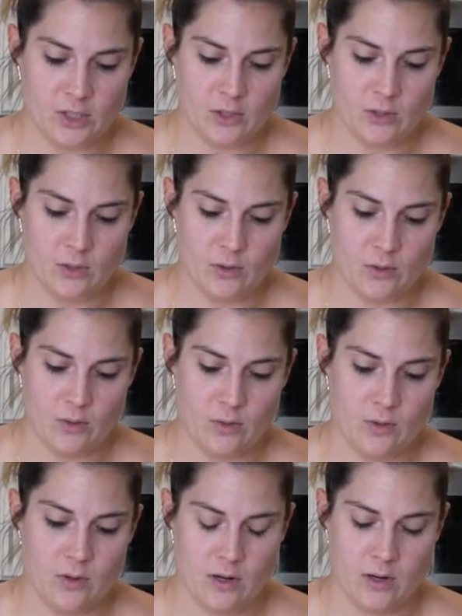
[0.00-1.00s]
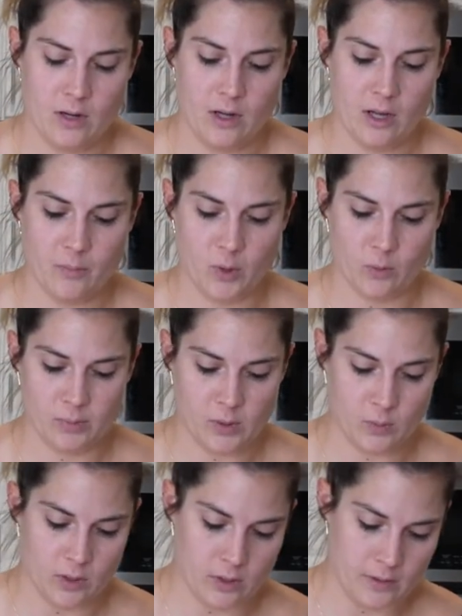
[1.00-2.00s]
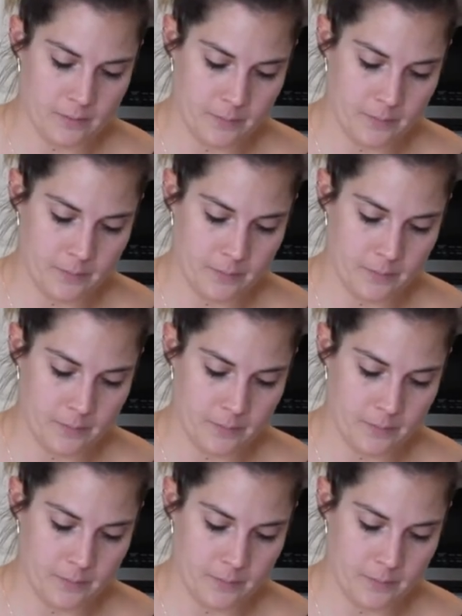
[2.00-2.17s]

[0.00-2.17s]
do a poop swirl.